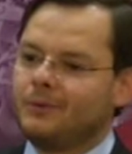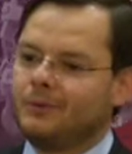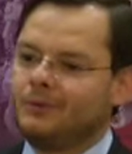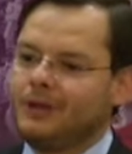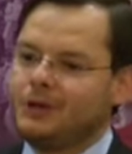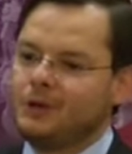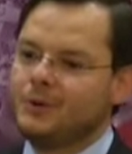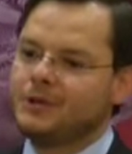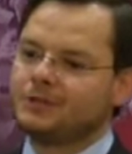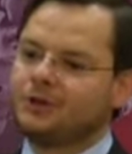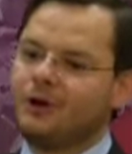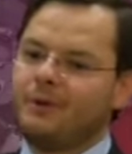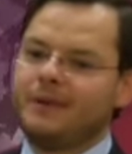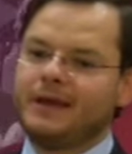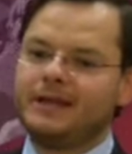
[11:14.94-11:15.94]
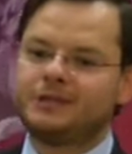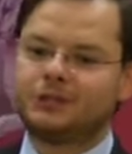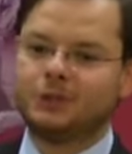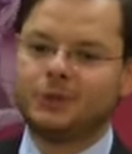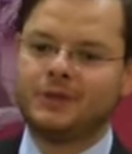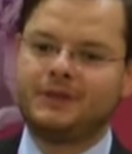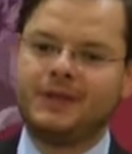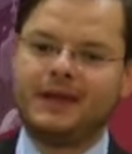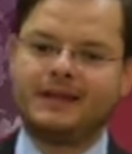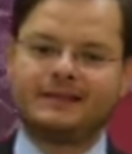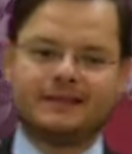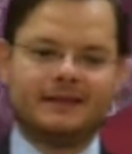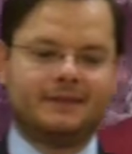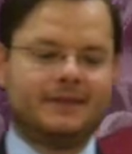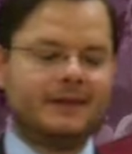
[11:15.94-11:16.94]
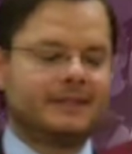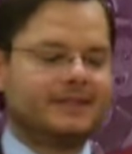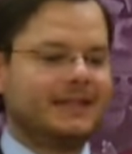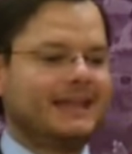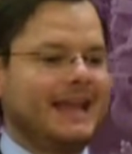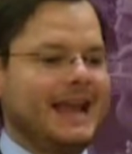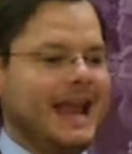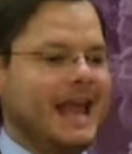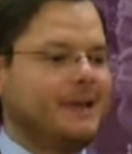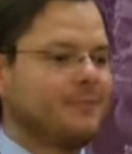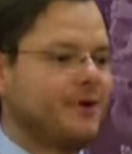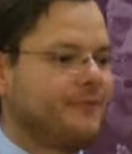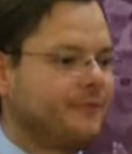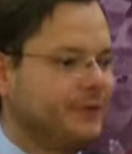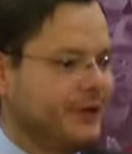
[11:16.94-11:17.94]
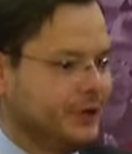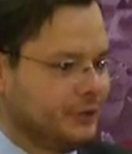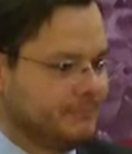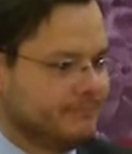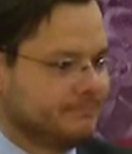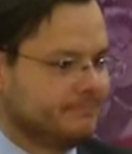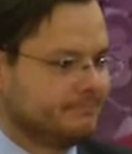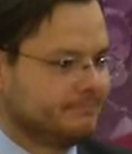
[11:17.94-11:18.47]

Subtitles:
The U.S. government is doing this in the name of freedom,